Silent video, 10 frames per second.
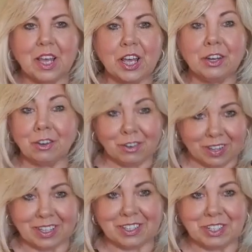Another
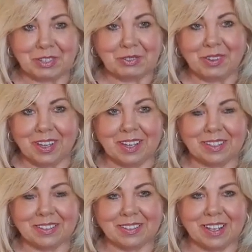thing to do
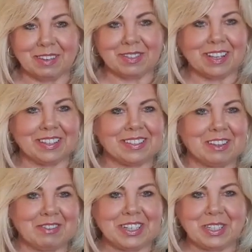is, and I've said this
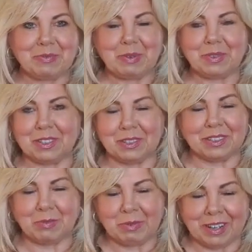already to
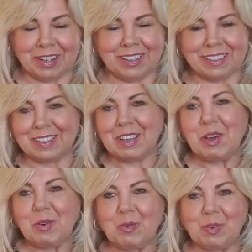some of my clients,
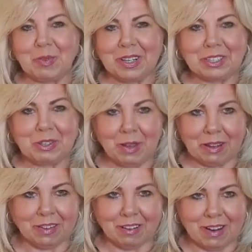would be to go
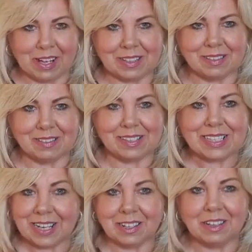out in the grass,
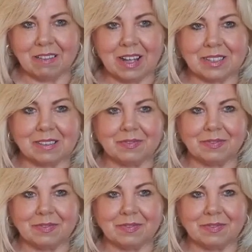stand on the grass.